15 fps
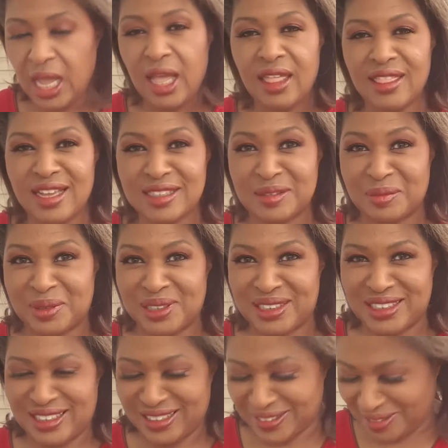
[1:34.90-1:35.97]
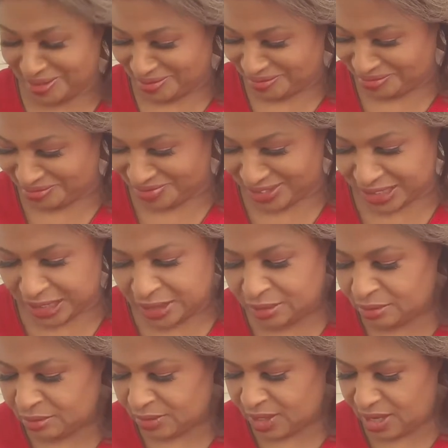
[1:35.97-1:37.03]
that's a pretty good deal.
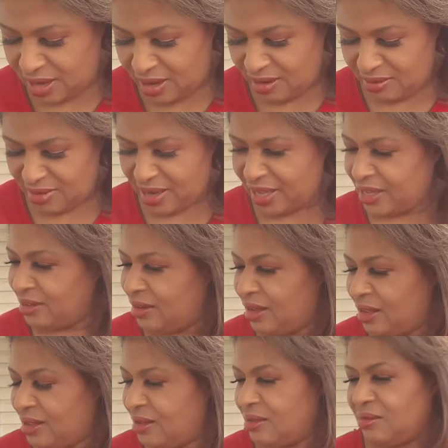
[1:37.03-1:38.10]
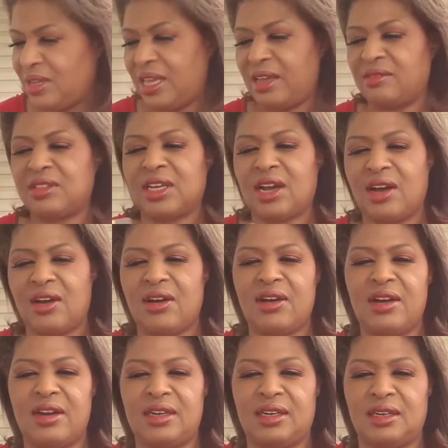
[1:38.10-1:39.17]
Alright, we have the
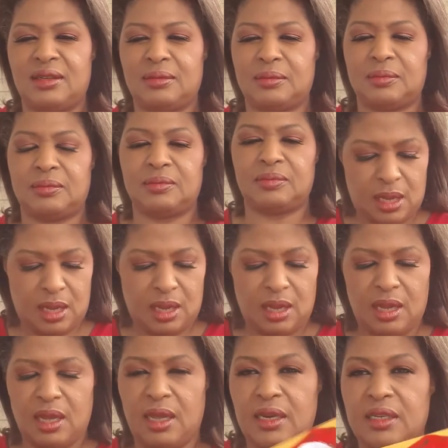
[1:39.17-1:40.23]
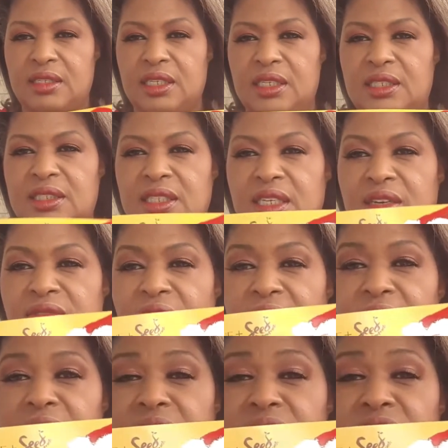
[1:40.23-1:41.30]
card. And it says Seed
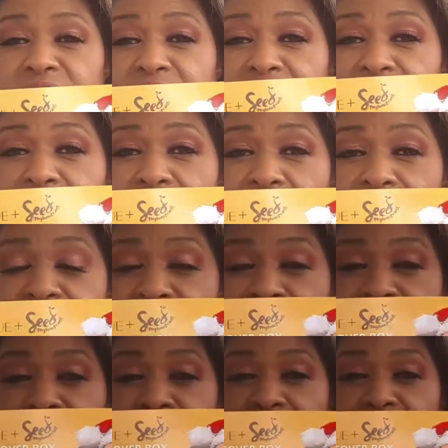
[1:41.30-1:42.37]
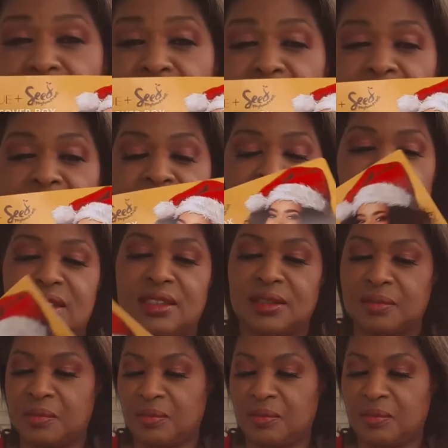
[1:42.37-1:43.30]
Phytonutrients Holiday Takeover Box.